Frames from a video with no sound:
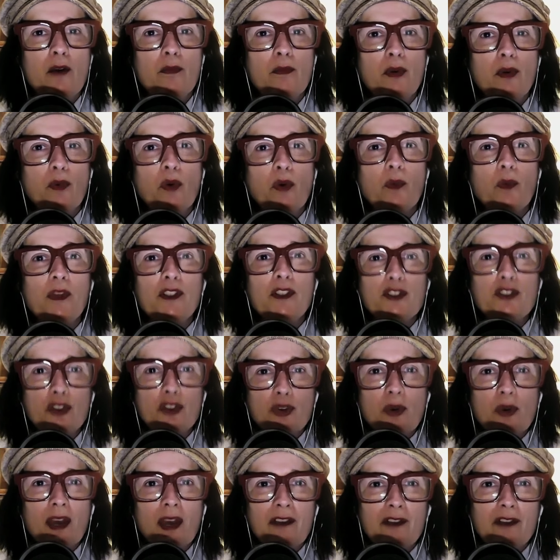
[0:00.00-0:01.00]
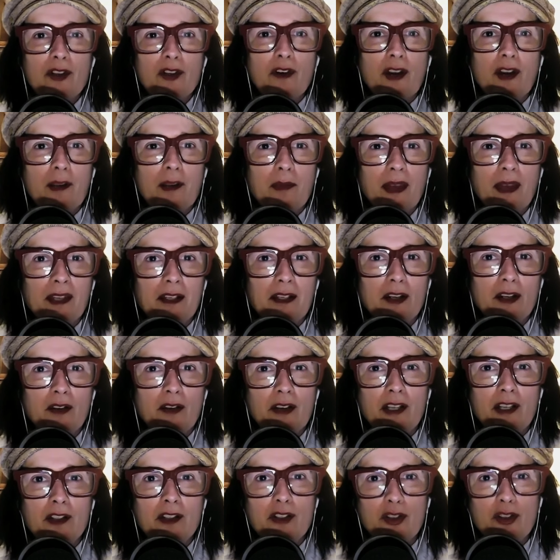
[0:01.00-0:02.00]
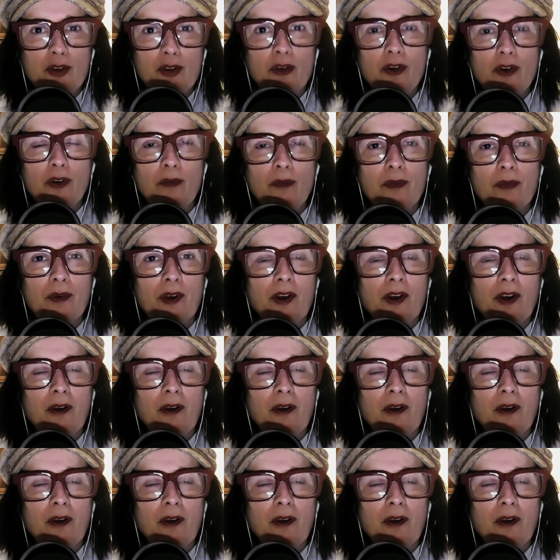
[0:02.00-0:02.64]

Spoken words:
But what we do have a great pedigree in Europe